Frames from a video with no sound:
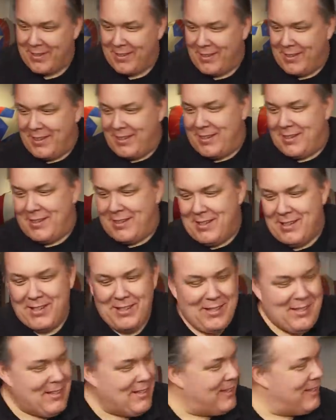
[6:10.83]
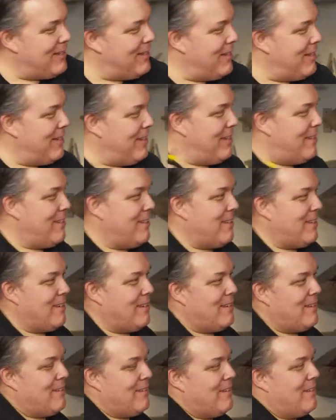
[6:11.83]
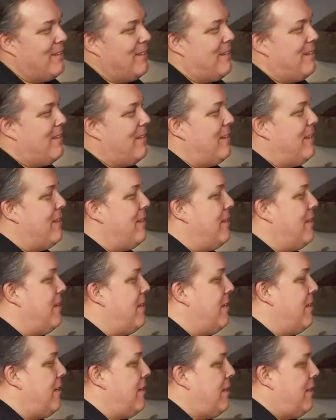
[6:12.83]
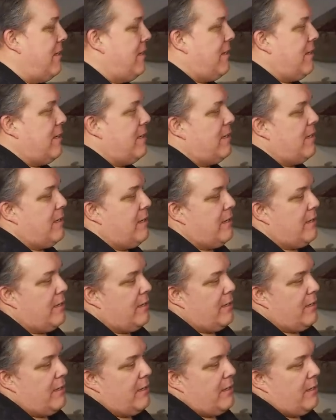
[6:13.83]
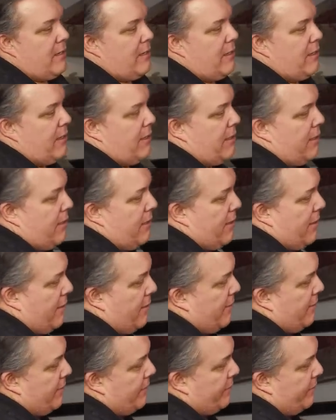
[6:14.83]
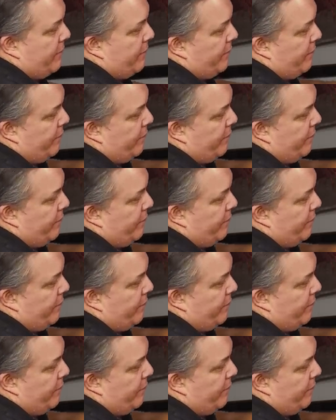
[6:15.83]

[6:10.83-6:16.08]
[no speech]